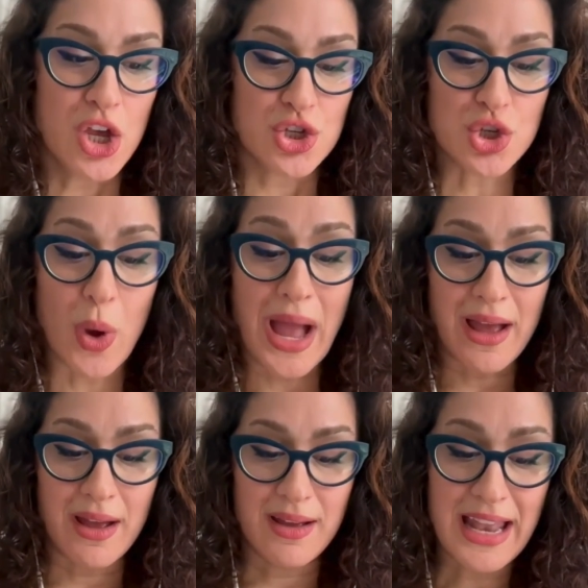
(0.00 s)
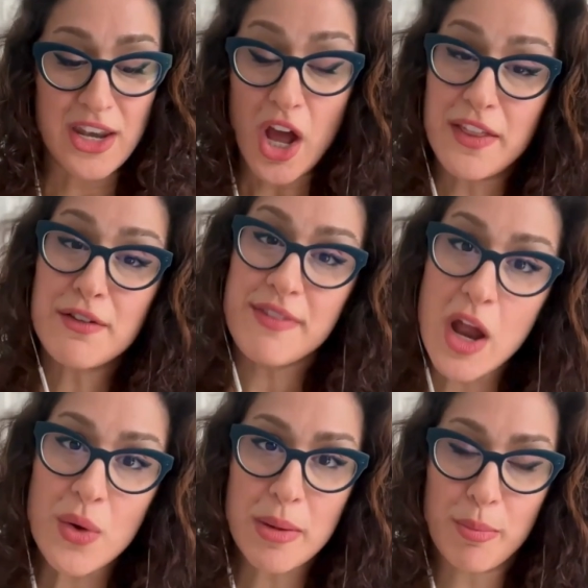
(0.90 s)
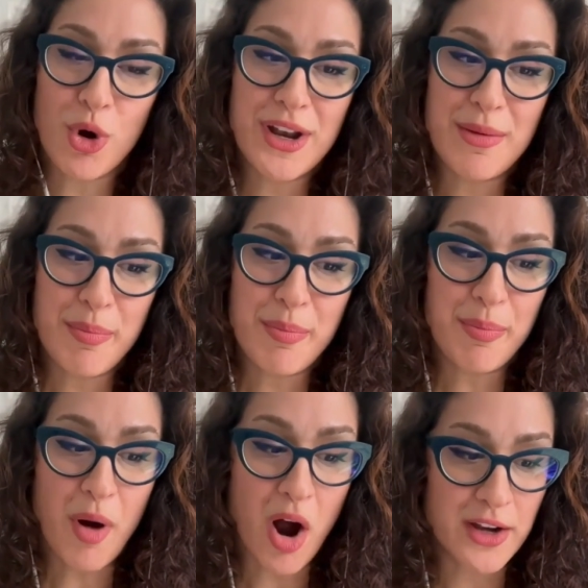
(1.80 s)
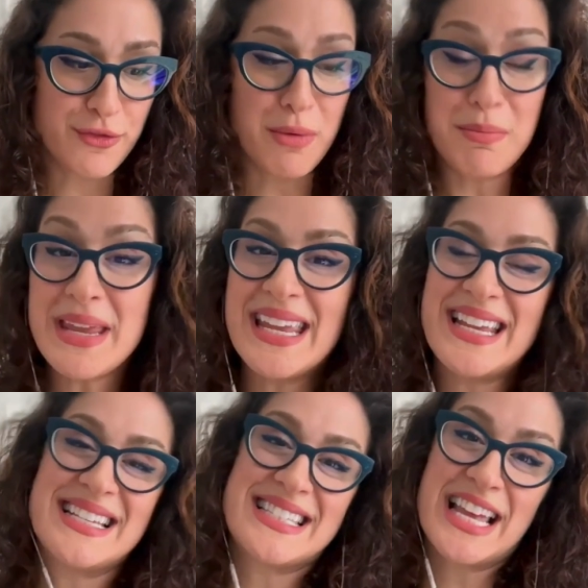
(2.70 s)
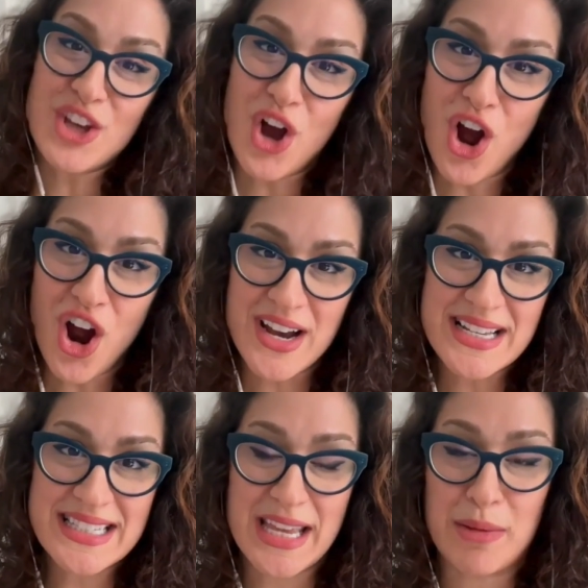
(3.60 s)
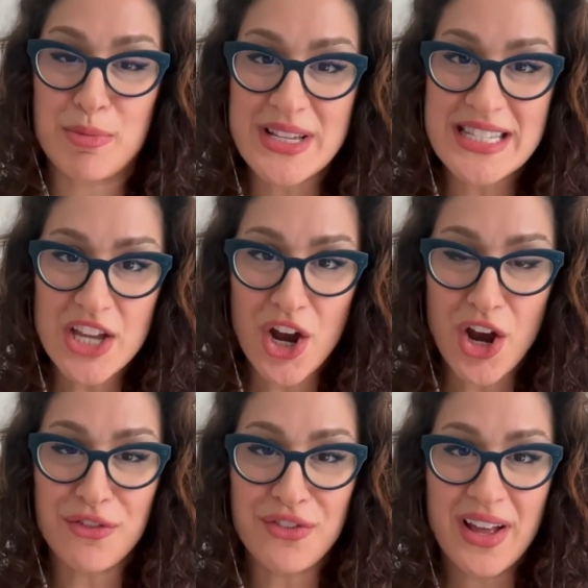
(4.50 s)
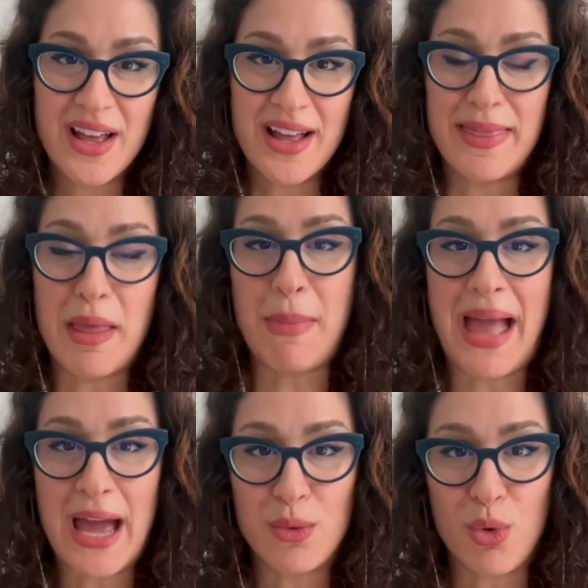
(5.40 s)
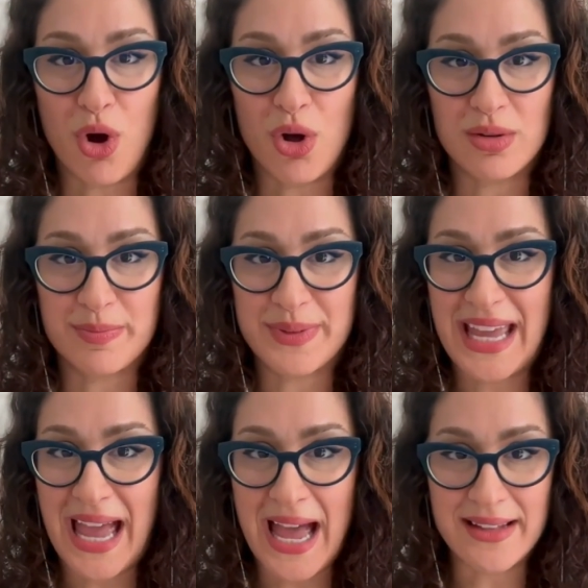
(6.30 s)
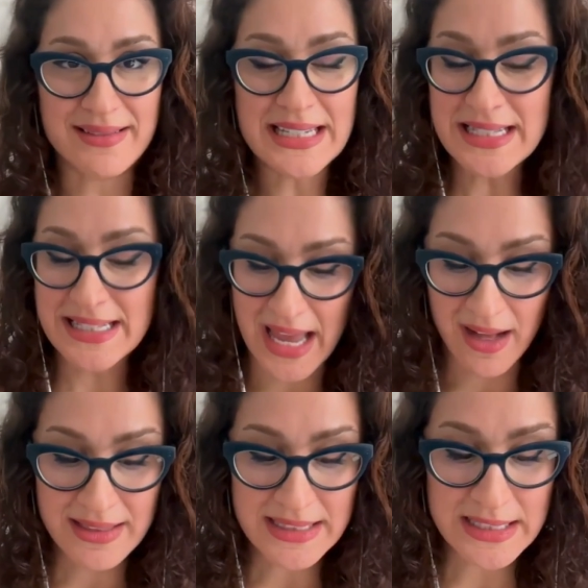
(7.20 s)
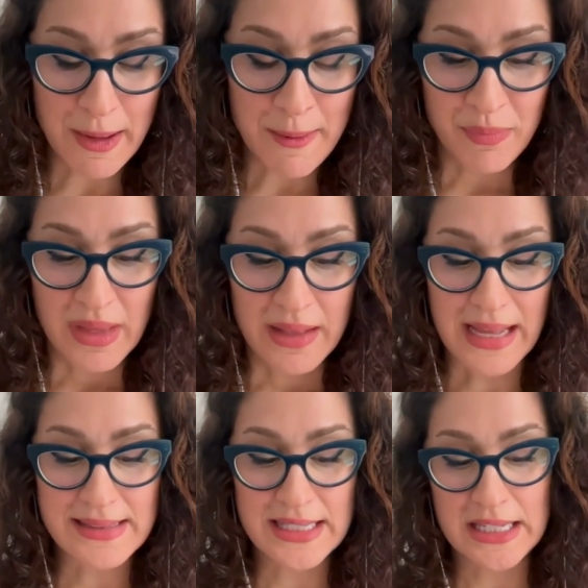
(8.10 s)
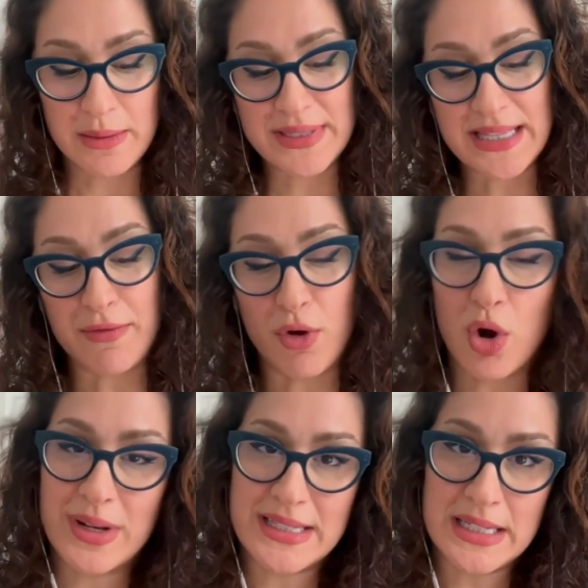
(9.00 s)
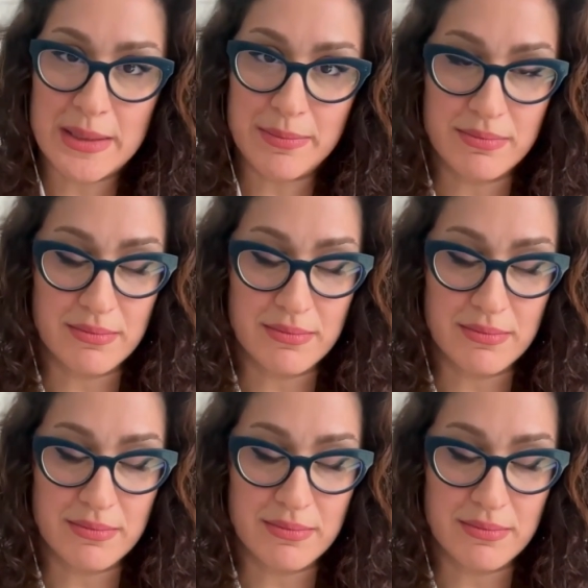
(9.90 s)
So another very important part for me is that ARES can preserve the manual CAD details that teams have already